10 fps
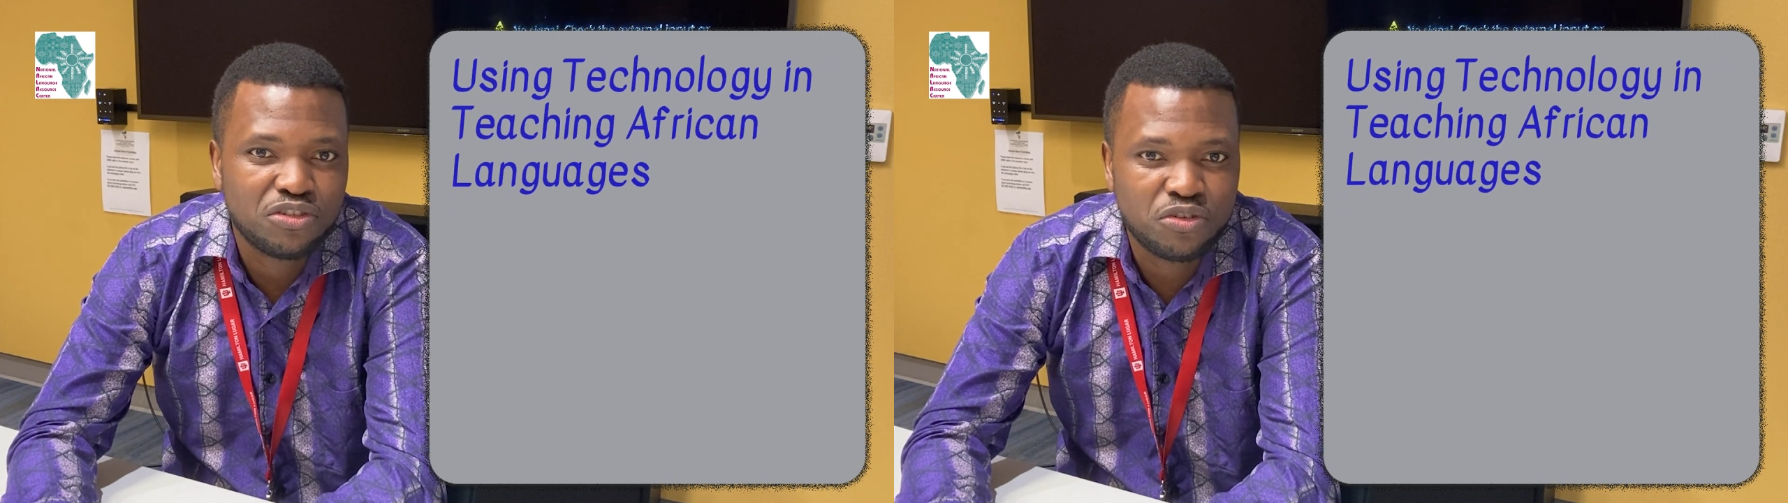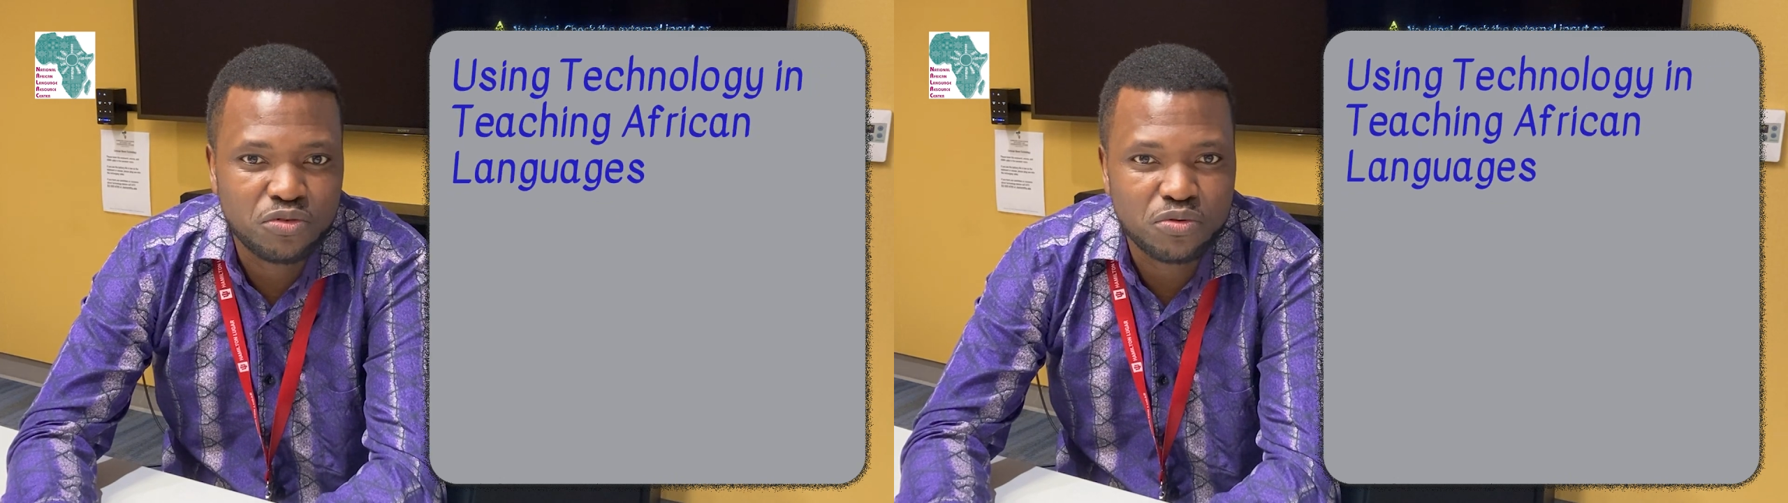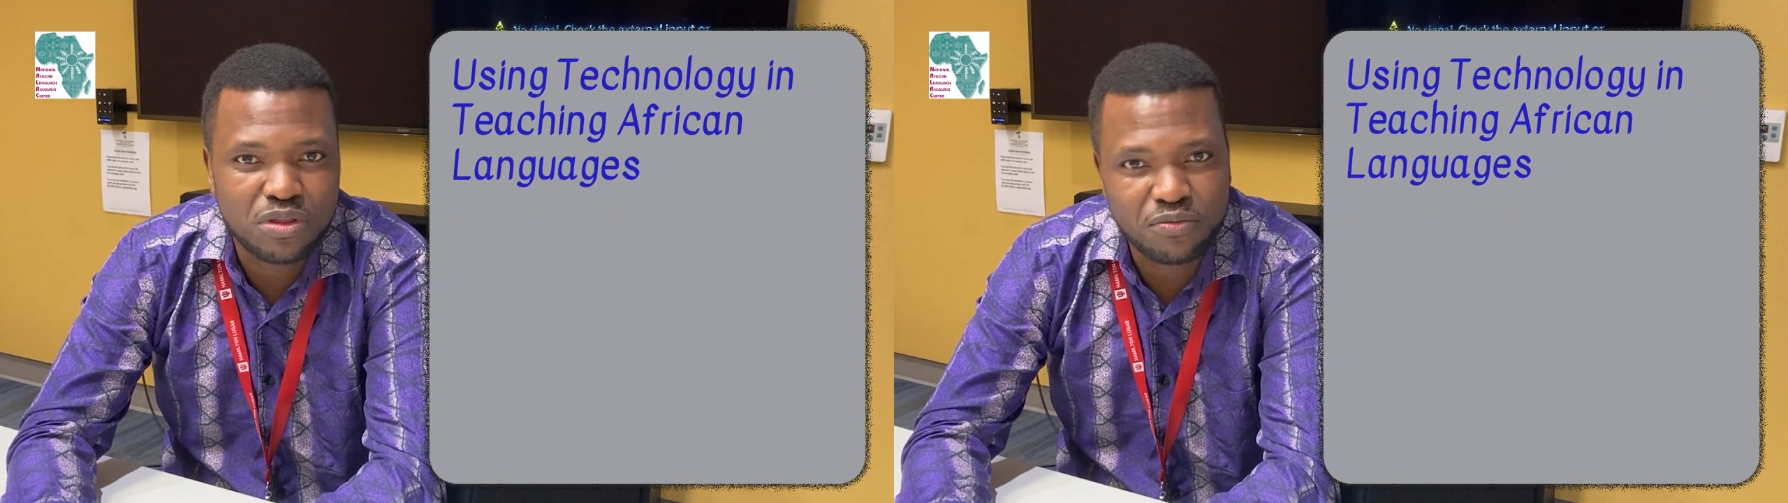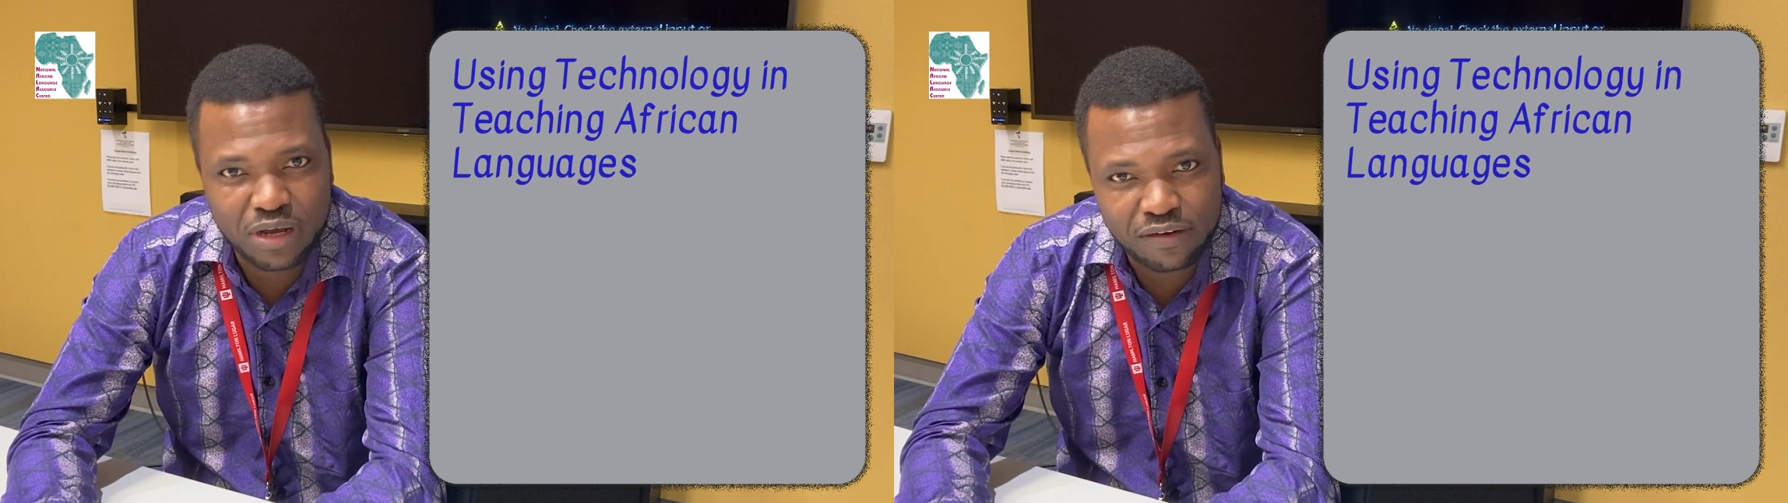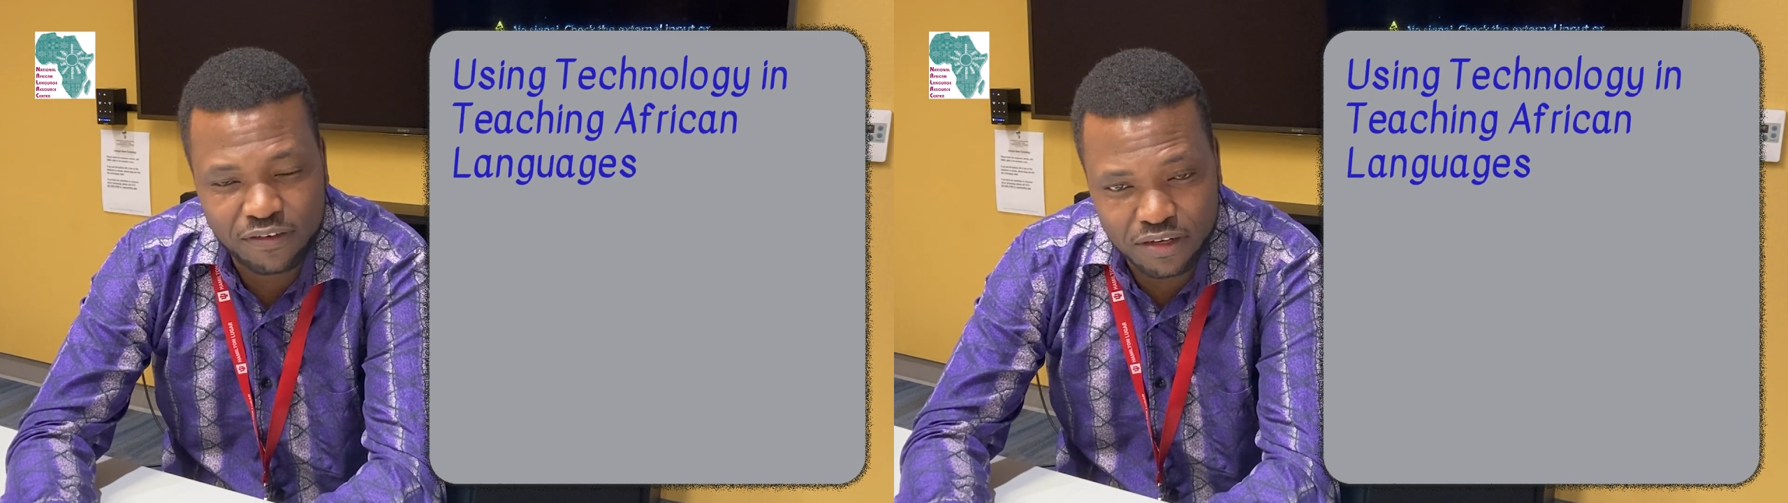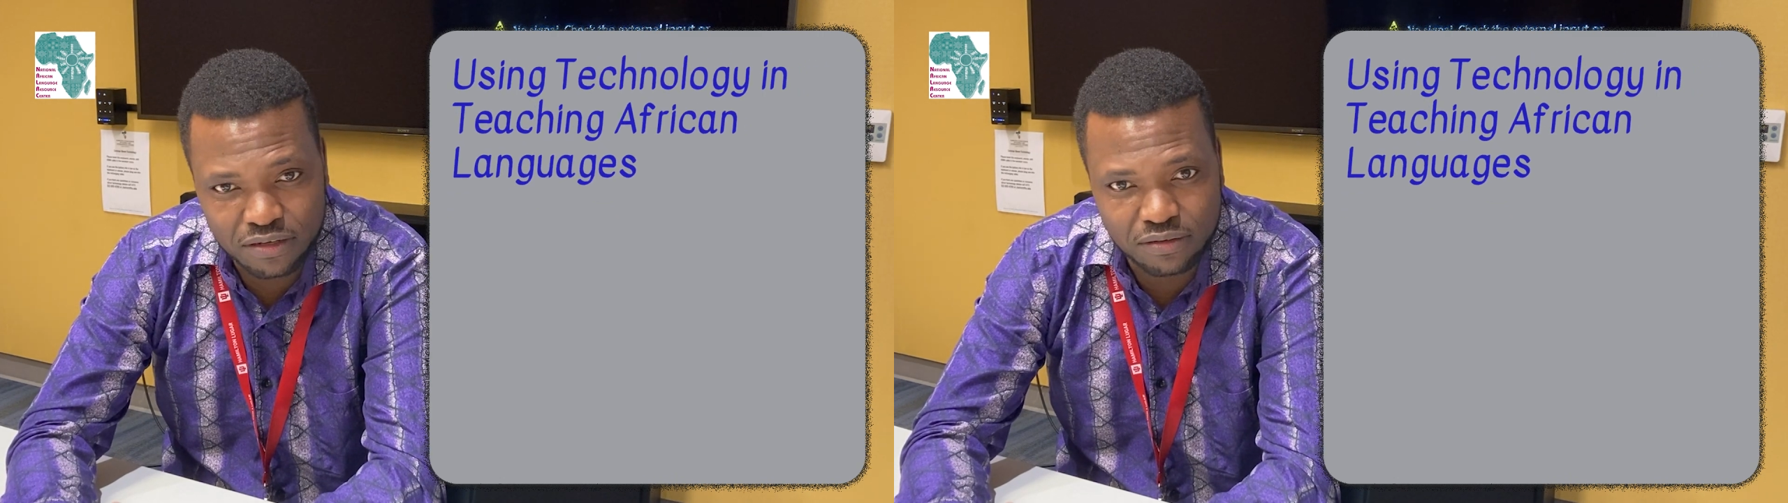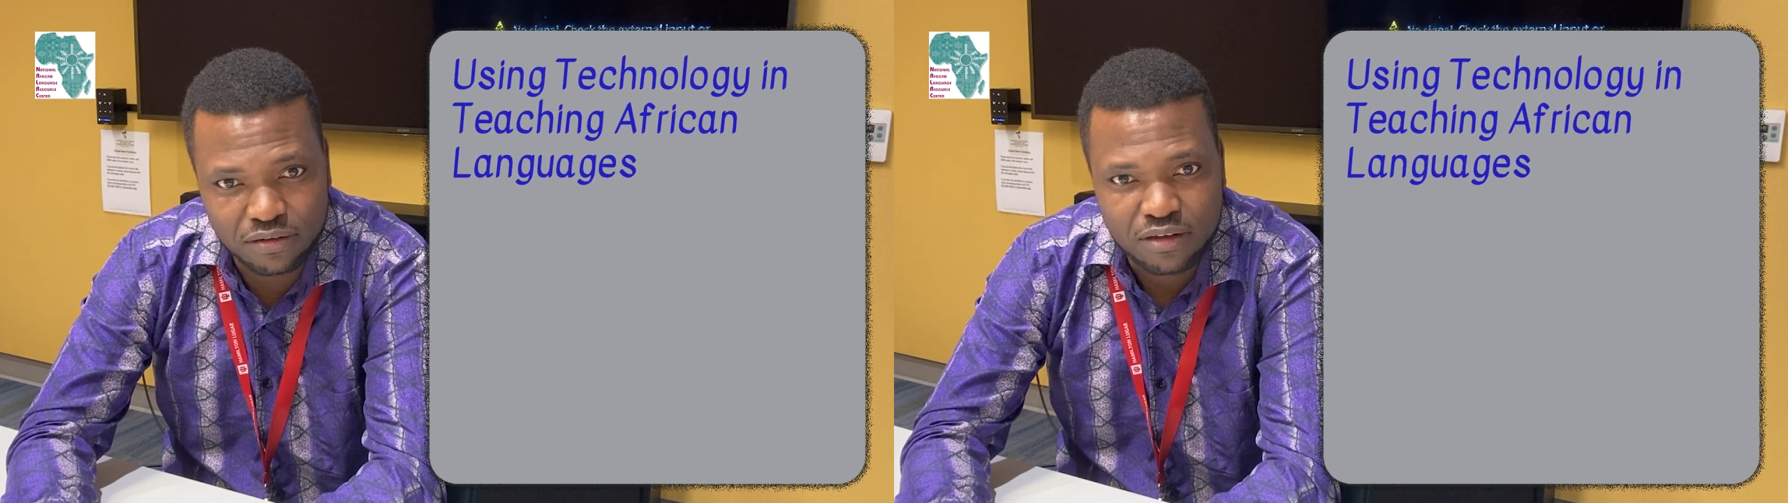do the work for you.